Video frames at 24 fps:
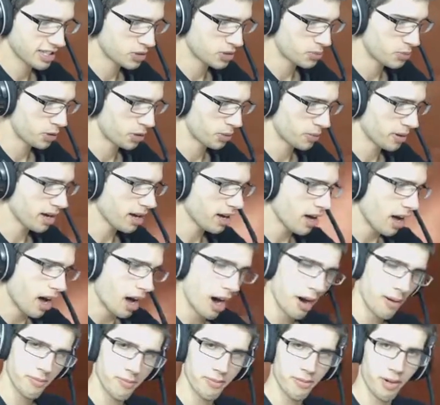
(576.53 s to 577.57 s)
Spupa.
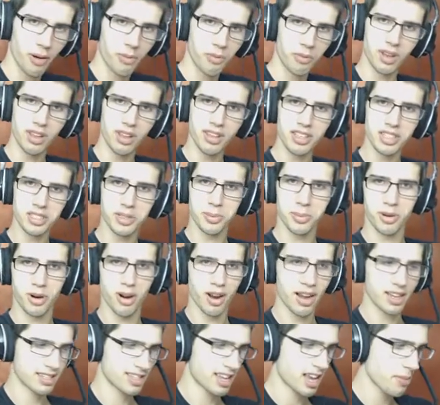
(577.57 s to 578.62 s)
I'm really
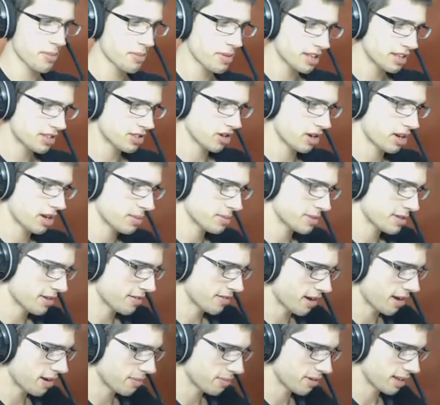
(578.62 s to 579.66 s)
surprised how many times
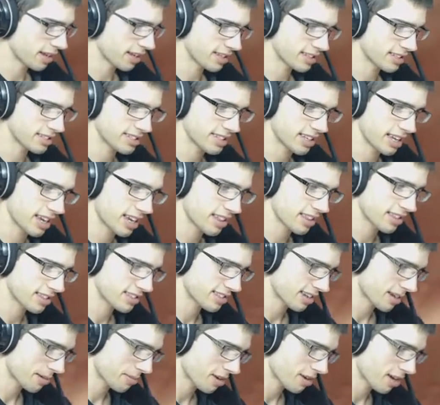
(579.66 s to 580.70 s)
I'm like seeing the
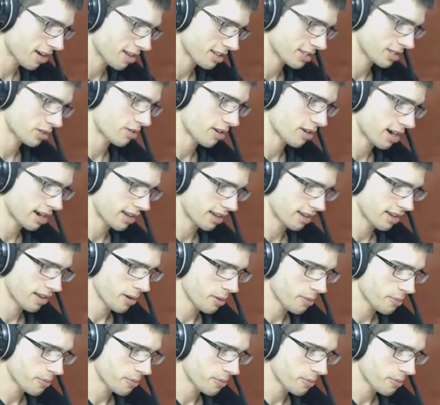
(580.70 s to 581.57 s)
same cards already.